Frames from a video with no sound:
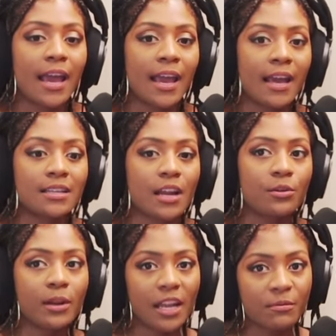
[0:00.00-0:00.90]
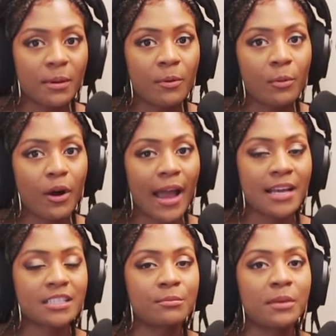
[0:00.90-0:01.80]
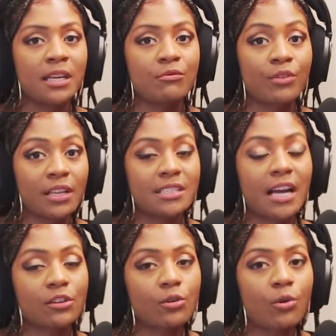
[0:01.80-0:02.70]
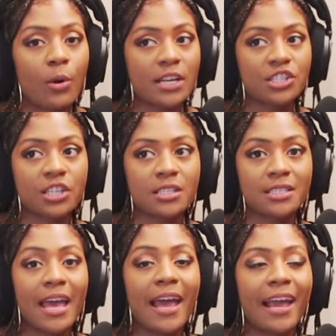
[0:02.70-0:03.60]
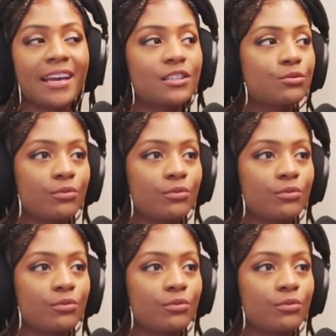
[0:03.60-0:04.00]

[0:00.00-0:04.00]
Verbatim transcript: And I know a lot of people will ask me really technical questions, and it's